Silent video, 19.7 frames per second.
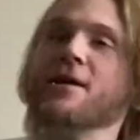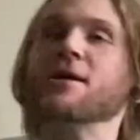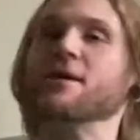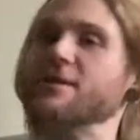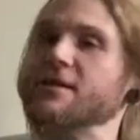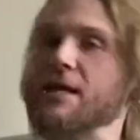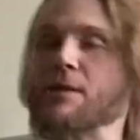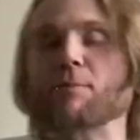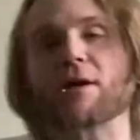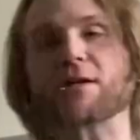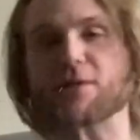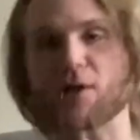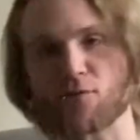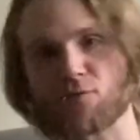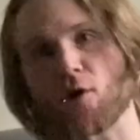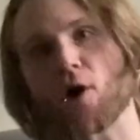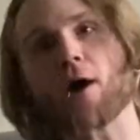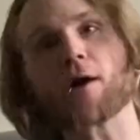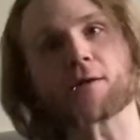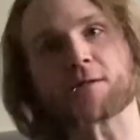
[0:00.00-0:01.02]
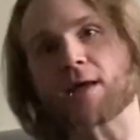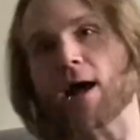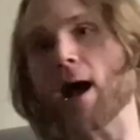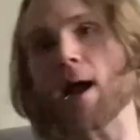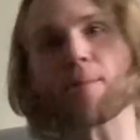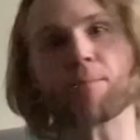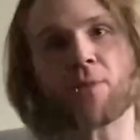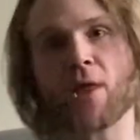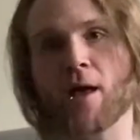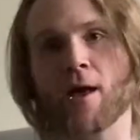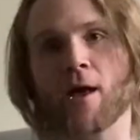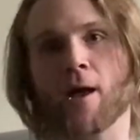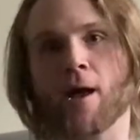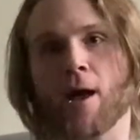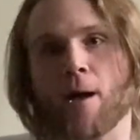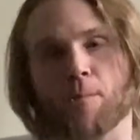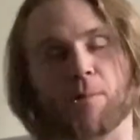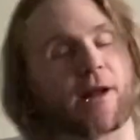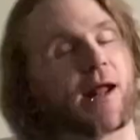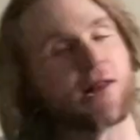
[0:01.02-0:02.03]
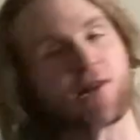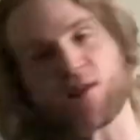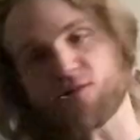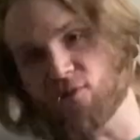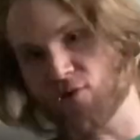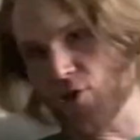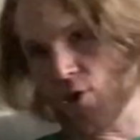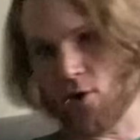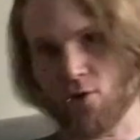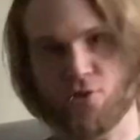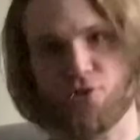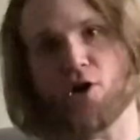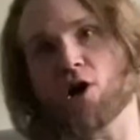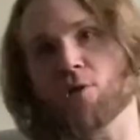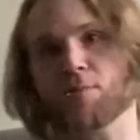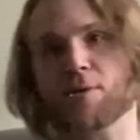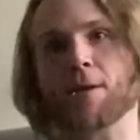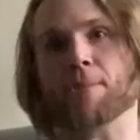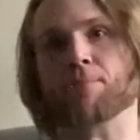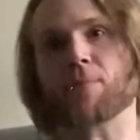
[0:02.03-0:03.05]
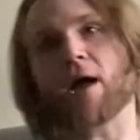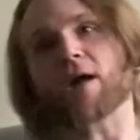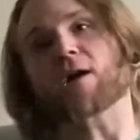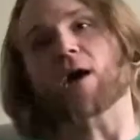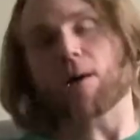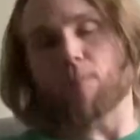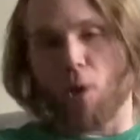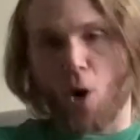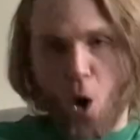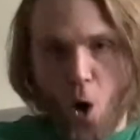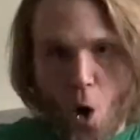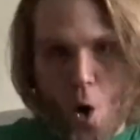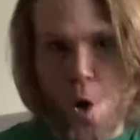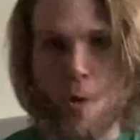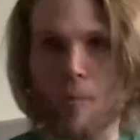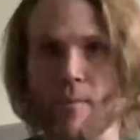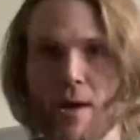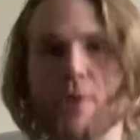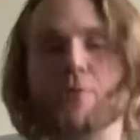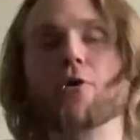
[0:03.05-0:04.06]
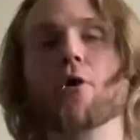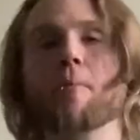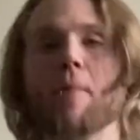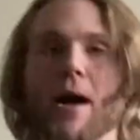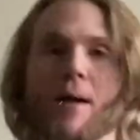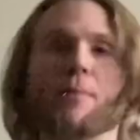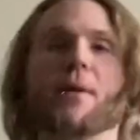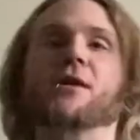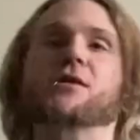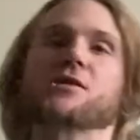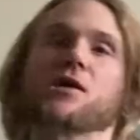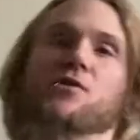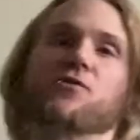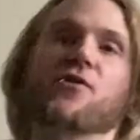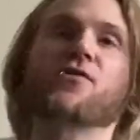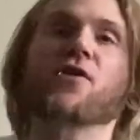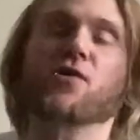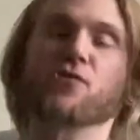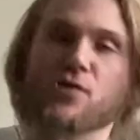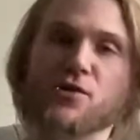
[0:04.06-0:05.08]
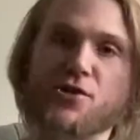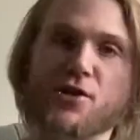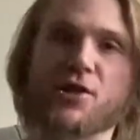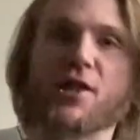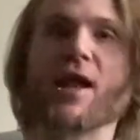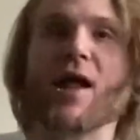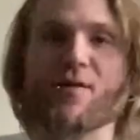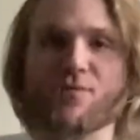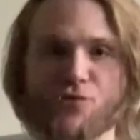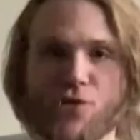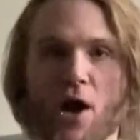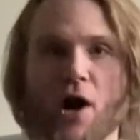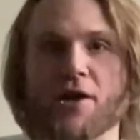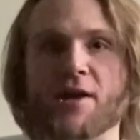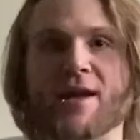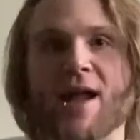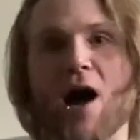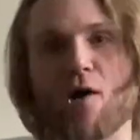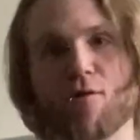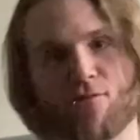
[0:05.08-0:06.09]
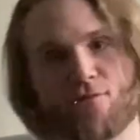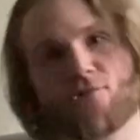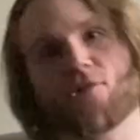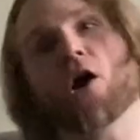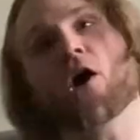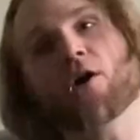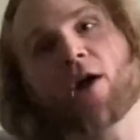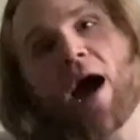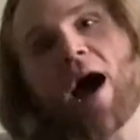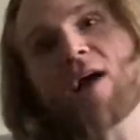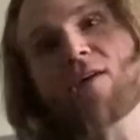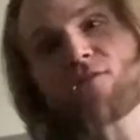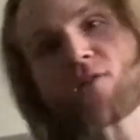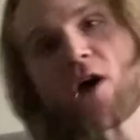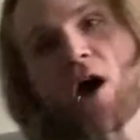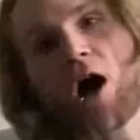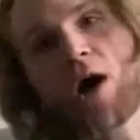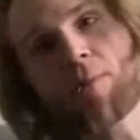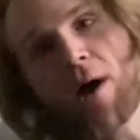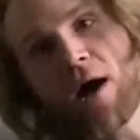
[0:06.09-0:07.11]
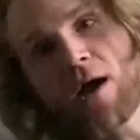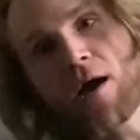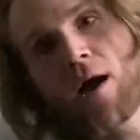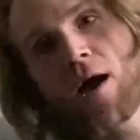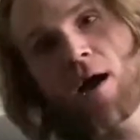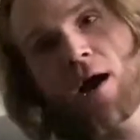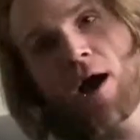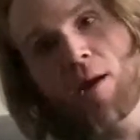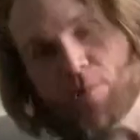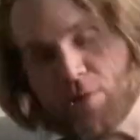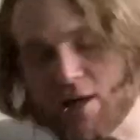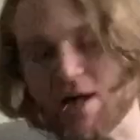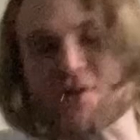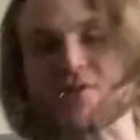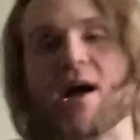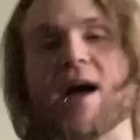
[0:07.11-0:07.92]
give myself a hard time, but I leave it there in therapy. I come home and remind myself of everything that I've done and how far I've come because I